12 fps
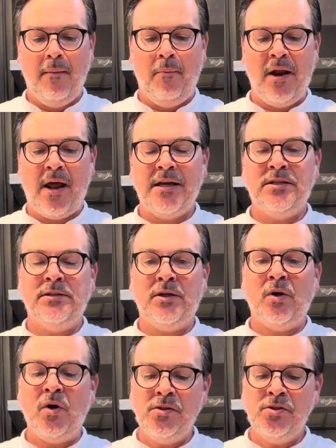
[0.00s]
but I
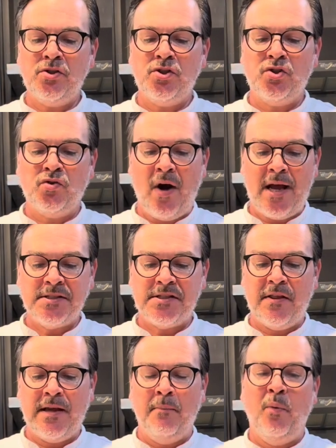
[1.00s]
couldn't stress
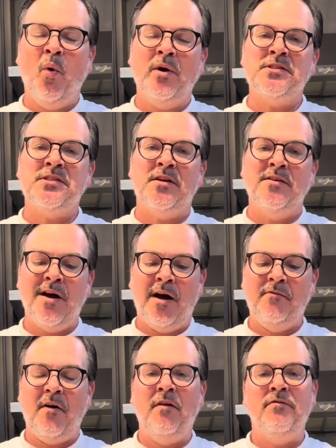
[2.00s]
the importance enough
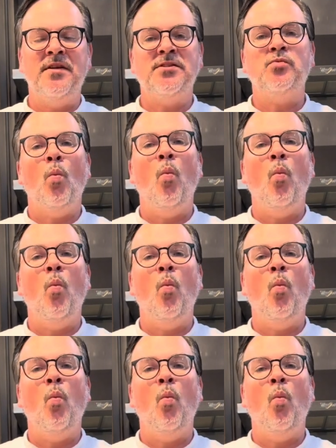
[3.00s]
of this